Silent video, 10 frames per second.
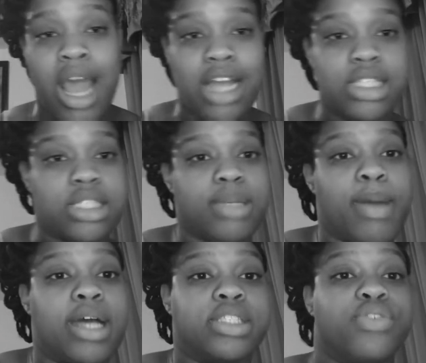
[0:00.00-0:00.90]
tested
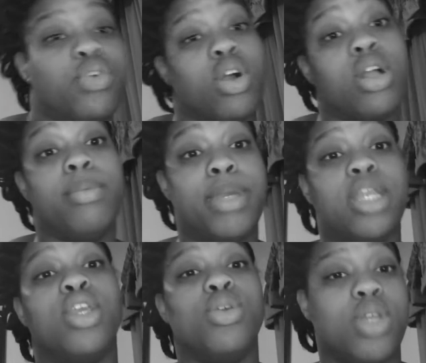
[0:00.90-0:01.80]
positive for
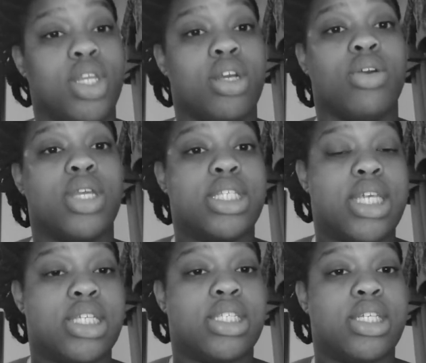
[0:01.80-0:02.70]
chlamydia. You need to go get
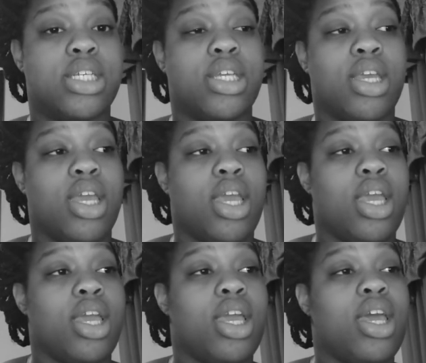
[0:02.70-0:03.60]
tested.
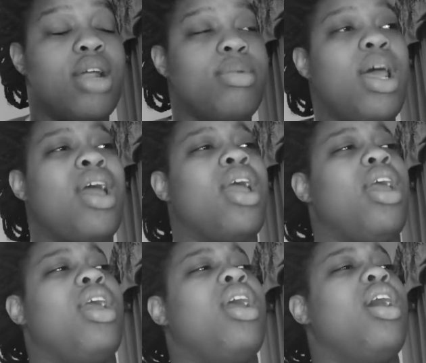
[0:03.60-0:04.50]
And I'm like,